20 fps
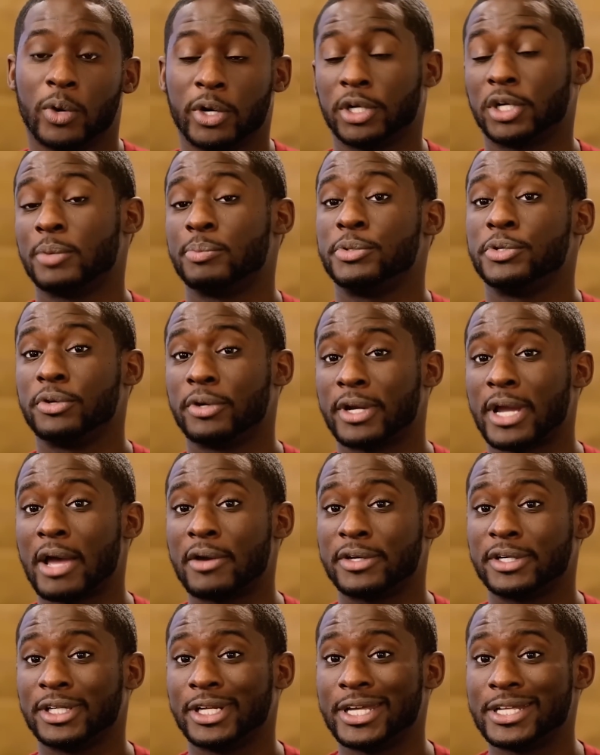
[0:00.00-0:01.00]
what a computer
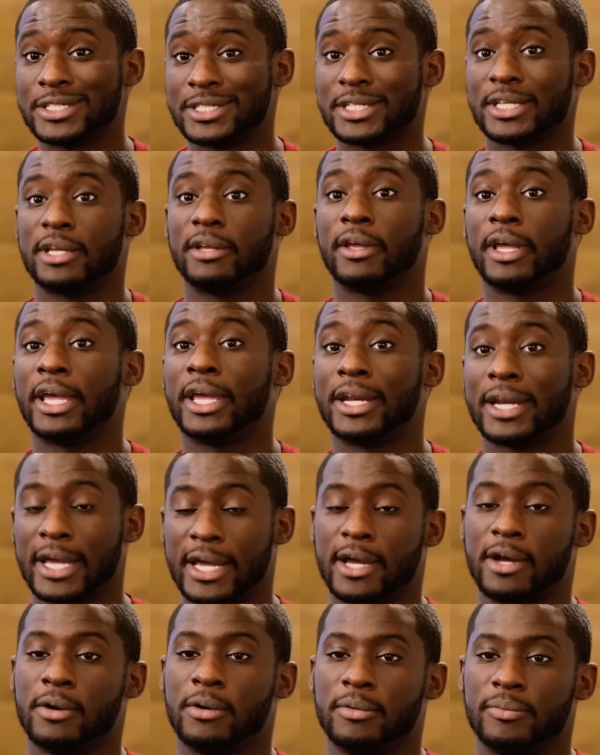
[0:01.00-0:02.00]
calculates
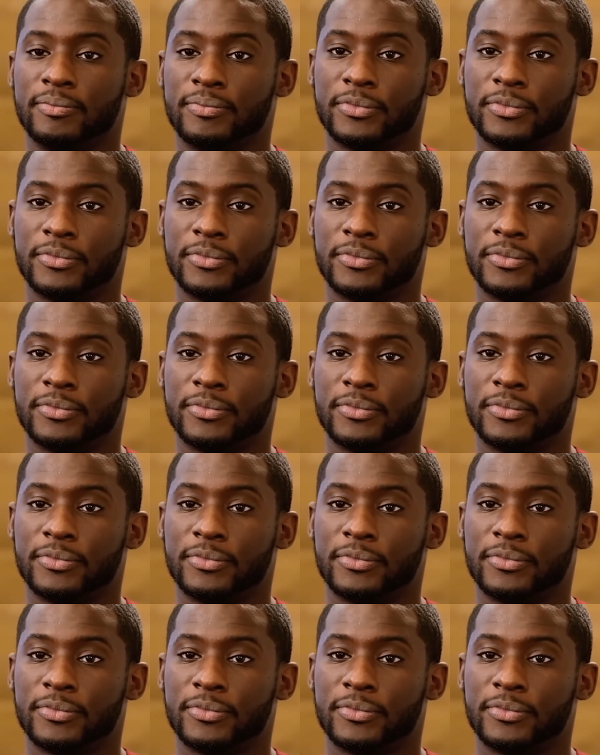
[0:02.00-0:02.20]
and how.